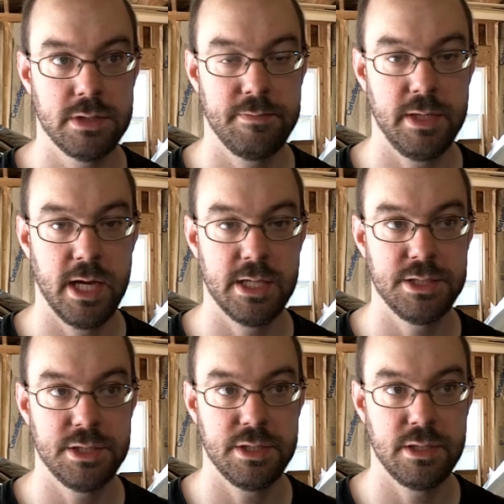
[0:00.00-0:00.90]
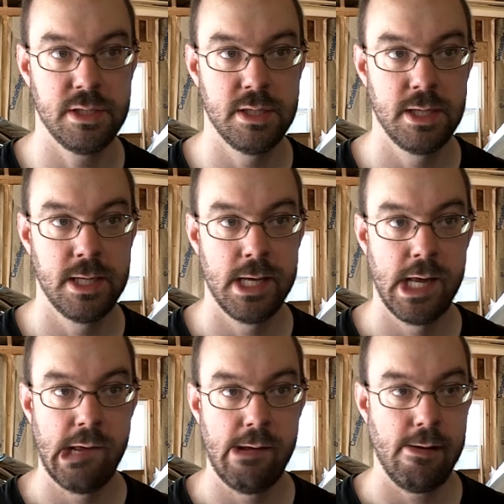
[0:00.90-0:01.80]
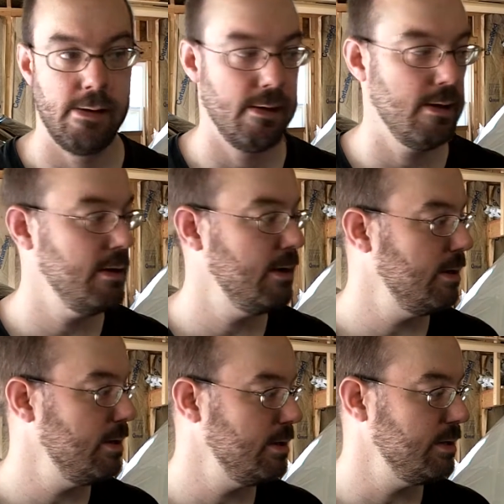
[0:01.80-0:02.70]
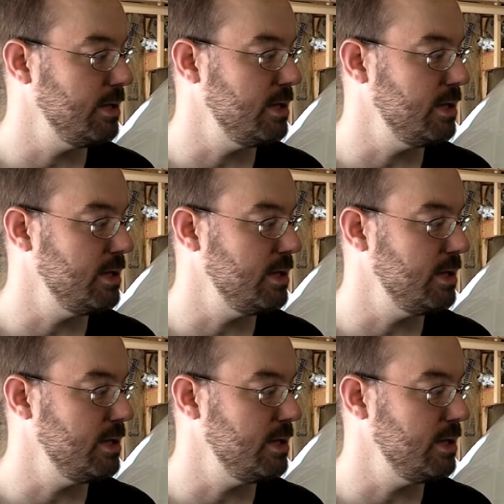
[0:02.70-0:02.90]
up the engine, and